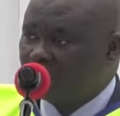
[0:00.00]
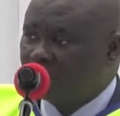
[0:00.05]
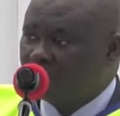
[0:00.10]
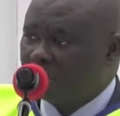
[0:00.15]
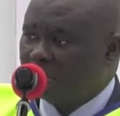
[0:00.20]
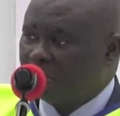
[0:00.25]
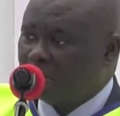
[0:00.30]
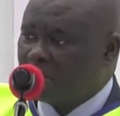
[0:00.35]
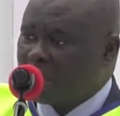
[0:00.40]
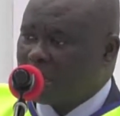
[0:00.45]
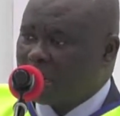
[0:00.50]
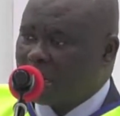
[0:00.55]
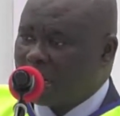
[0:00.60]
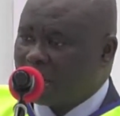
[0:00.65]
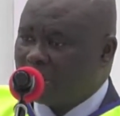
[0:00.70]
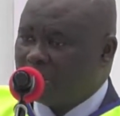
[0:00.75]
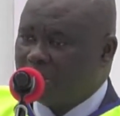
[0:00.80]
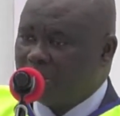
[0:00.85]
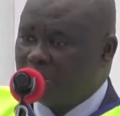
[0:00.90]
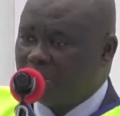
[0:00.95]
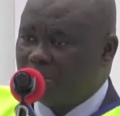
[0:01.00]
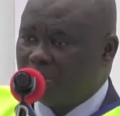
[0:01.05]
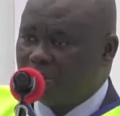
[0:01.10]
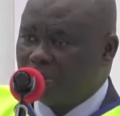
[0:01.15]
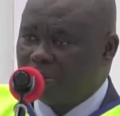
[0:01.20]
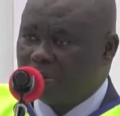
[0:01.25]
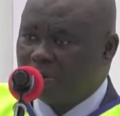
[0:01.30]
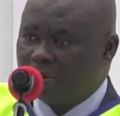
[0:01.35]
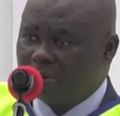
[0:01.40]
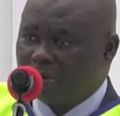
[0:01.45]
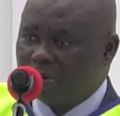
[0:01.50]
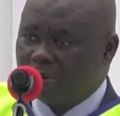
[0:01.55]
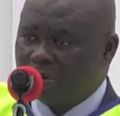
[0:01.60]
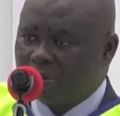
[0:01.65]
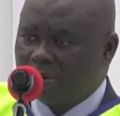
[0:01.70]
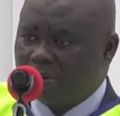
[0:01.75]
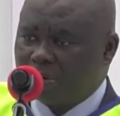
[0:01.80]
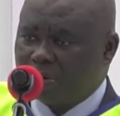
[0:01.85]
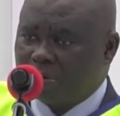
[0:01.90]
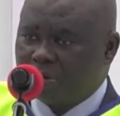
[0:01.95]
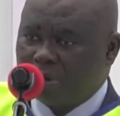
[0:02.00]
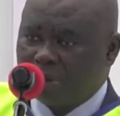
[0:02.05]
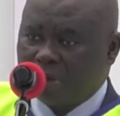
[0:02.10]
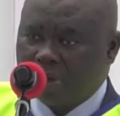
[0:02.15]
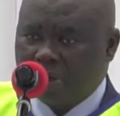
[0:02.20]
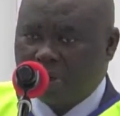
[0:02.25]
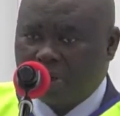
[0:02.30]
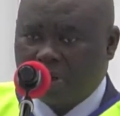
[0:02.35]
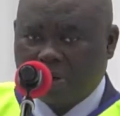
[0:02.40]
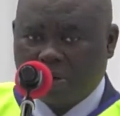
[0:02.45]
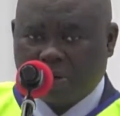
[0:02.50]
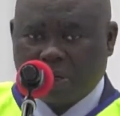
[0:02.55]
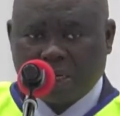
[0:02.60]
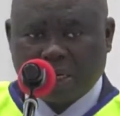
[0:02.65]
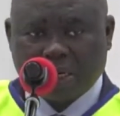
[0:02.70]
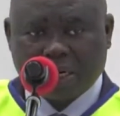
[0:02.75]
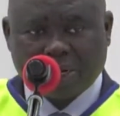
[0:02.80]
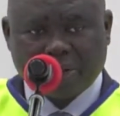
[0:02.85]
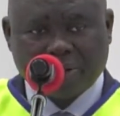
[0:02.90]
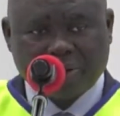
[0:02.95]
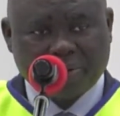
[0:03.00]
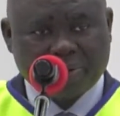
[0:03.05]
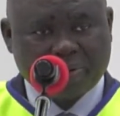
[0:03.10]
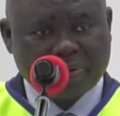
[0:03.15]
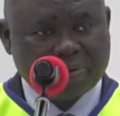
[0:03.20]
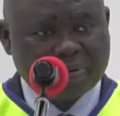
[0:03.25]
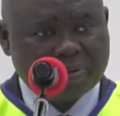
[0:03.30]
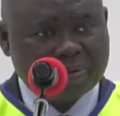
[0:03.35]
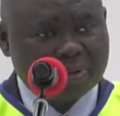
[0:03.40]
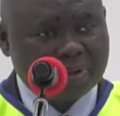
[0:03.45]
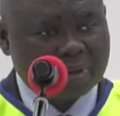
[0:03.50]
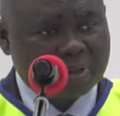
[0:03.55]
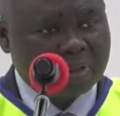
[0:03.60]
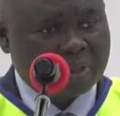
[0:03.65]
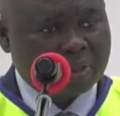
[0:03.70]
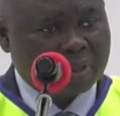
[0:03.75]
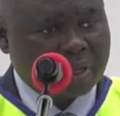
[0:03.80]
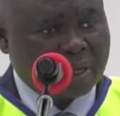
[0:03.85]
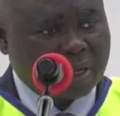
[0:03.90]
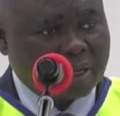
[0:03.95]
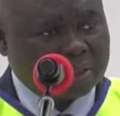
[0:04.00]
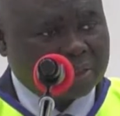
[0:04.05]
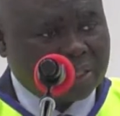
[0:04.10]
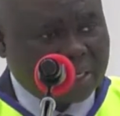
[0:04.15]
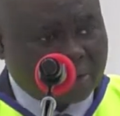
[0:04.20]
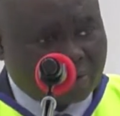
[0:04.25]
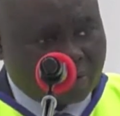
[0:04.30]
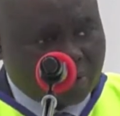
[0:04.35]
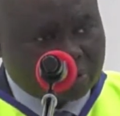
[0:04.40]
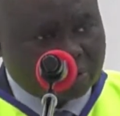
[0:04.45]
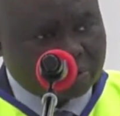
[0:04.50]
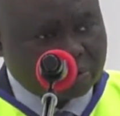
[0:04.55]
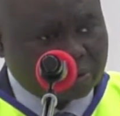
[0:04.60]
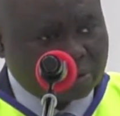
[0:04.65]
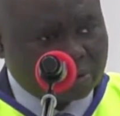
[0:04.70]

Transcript: Where are you? Where are you? Check what